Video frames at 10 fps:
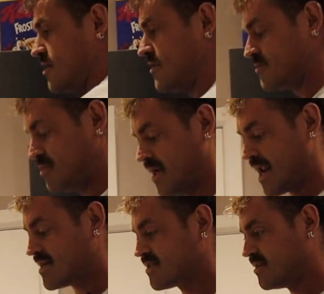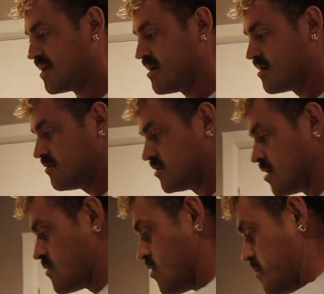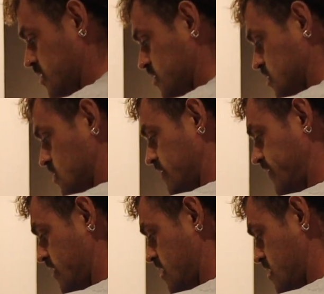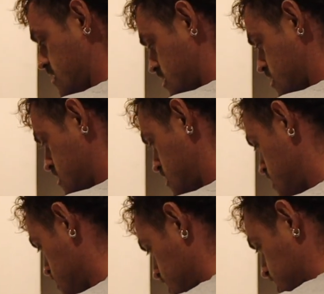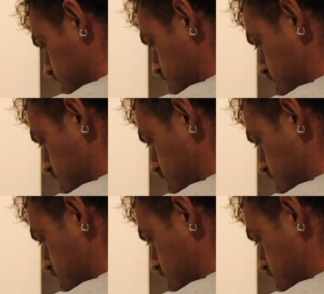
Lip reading: in this big glass container, which I'm hoping is just going to fit nicely in